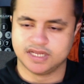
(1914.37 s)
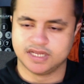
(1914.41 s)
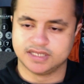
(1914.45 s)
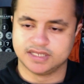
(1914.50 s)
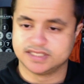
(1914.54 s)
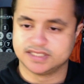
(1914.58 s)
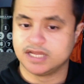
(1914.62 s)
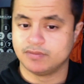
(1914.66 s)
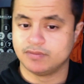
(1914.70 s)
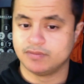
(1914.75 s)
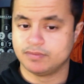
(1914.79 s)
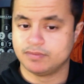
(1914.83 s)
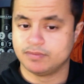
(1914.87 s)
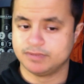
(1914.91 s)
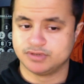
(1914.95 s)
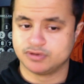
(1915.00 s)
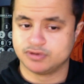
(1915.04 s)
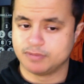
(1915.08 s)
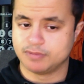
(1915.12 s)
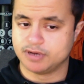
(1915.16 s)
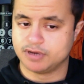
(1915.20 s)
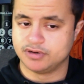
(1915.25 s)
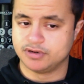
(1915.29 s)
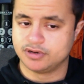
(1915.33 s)
It's like when we talk
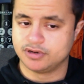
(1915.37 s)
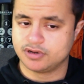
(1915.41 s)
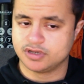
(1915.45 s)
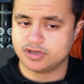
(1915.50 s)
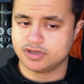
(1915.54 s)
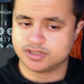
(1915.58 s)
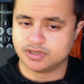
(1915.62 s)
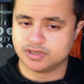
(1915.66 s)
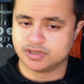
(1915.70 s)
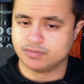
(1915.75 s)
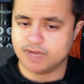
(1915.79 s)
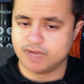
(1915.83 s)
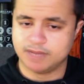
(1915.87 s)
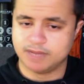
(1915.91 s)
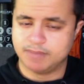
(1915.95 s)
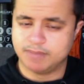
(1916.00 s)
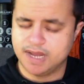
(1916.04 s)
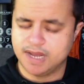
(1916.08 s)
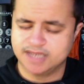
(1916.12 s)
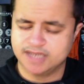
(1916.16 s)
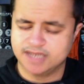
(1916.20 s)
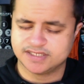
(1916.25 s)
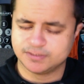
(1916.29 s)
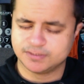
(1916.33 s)
about Newcastle away and
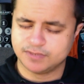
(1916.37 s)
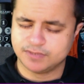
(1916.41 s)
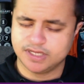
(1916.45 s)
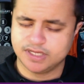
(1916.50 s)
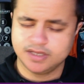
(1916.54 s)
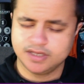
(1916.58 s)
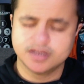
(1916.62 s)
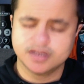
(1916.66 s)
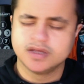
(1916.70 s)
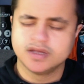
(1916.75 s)
Palace away.